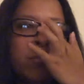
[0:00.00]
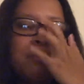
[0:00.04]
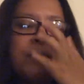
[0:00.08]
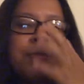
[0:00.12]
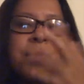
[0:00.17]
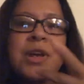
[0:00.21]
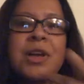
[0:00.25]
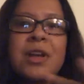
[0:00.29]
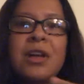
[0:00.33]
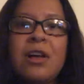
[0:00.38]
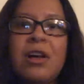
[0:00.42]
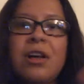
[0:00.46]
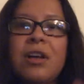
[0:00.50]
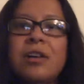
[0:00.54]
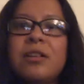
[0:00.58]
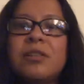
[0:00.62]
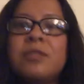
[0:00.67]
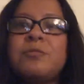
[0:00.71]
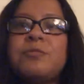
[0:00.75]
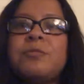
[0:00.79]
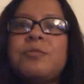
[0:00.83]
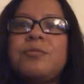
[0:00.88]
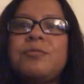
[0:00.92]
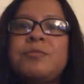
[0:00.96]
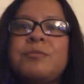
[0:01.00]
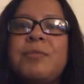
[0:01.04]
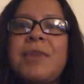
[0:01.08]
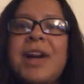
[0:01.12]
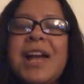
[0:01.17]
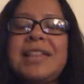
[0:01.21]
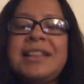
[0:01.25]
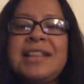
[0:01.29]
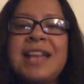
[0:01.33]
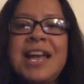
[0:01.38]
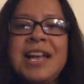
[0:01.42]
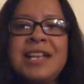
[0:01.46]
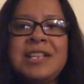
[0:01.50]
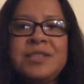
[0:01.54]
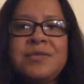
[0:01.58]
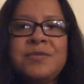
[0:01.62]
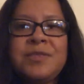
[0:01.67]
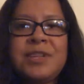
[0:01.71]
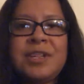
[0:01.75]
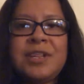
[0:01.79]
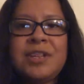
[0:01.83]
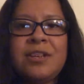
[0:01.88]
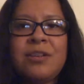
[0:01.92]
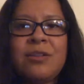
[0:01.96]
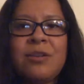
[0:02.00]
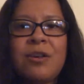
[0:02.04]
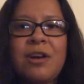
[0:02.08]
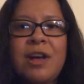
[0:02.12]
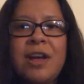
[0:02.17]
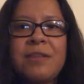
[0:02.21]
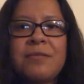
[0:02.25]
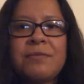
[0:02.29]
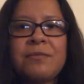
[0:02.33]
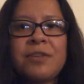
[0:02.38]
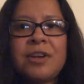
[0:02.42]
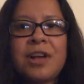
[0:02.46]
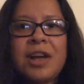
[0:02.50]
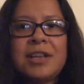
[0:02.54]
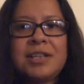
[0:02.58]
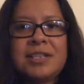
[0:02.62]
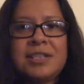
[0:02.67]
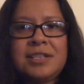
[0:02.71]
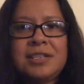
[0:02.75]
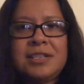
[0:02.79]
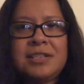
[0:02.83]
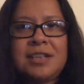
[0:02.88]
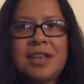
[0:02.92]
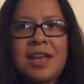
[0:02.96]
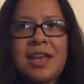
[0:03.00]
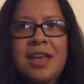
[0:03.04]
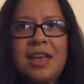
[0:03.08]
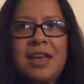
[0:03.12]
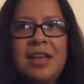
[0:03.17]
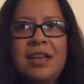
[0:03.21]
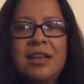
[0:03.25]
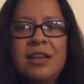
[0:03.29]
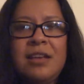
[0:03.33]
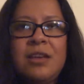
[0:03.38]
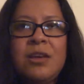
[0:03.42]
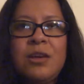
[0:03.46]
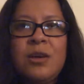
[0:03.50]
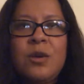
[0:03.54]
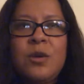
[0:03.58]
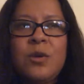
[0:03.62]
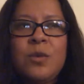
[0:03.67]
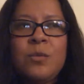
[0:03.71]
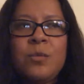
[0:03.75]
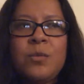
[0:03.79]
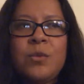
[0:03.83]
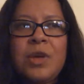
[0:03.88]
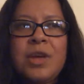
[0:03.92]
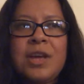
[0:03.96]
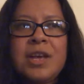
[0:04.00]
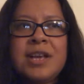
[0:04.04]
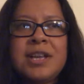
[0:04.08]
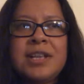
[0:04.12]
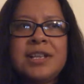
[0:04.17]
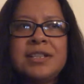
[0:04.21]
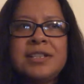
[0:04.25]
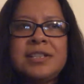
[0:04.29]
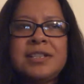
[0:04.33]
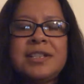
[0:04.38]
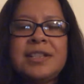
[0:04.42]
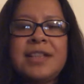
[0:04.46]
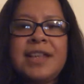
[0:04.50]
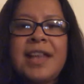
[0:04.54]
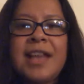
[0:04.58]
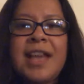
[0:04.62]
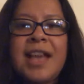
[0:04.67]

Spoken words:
But my last video, I forgot to say, was they